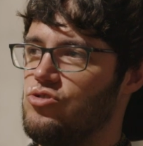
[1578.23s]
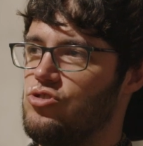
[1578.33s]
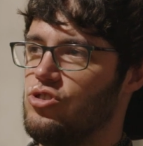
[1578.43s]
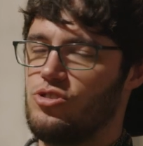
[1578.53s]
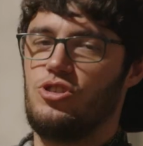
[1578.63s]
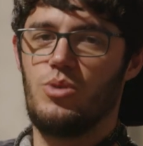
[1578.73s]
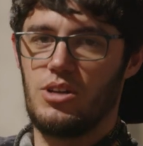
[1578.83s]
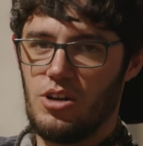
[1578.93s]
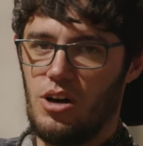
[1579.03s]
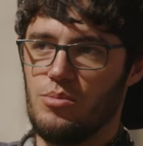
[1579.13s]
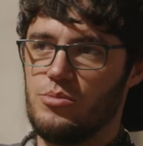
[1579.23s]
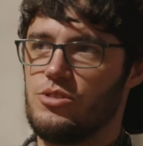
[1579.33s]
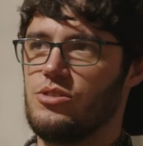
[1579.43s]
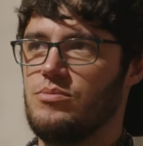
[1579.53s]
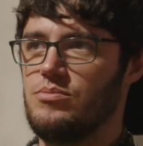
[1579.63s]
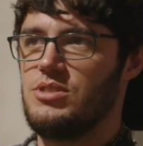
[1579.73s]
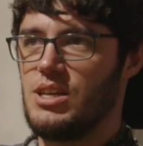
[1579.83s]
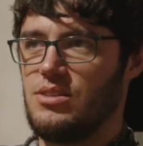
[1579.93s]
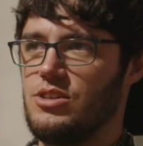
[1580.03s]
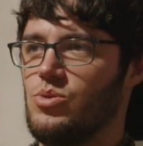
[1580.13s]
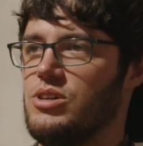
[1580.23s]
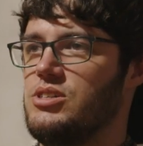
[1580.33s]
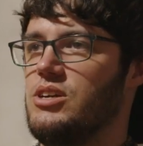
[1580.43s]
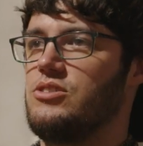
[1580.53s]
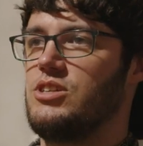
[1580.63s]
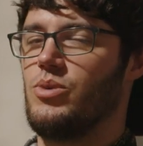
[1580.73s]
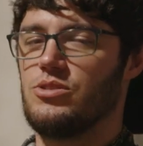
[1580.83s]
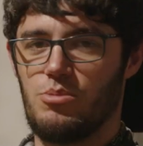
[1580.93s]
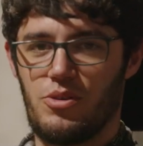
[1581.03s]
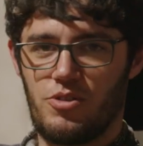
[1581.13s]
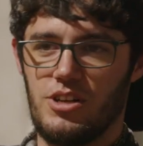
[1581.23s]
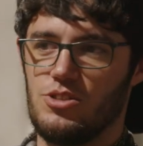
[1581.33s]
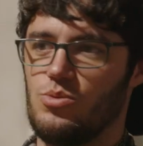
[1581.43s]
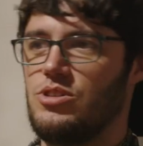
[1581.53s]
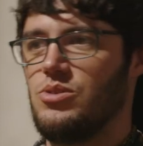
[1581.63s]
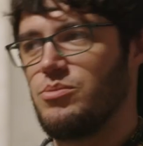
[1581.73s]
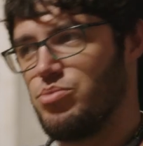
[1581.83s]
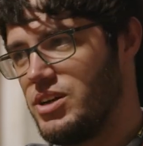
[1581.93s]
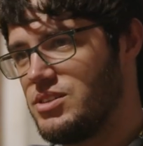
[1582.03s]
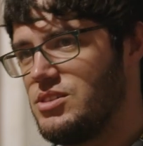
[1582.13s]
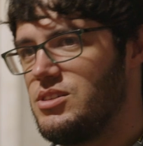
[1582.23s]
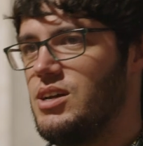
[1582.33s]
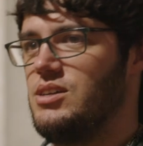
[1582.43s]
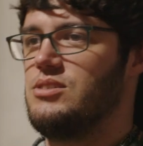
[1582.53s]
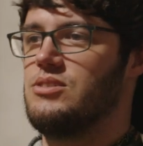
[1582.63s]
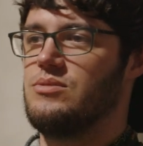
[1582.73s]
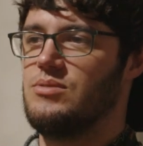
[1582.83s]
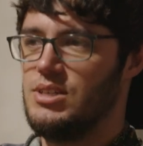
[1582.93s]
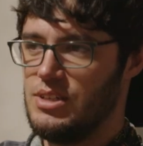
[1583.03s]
just doing comps and taking things quite seriously, whilst all my friends were doing practice days and